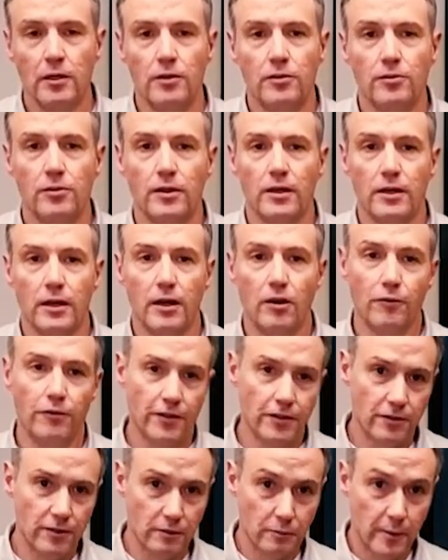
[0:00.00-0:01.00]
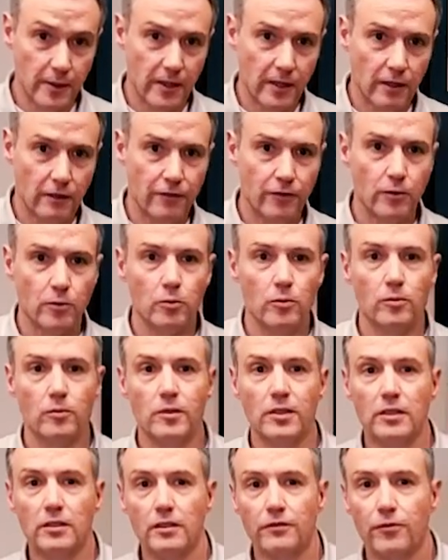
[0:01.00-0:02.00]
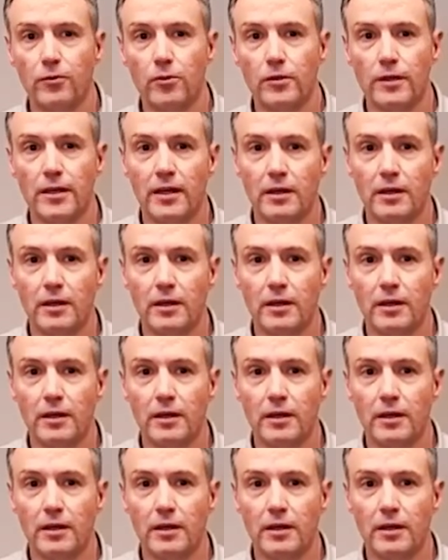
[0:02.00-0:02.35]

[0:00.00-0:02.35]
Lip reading: So I hope this has been helpful. We look forward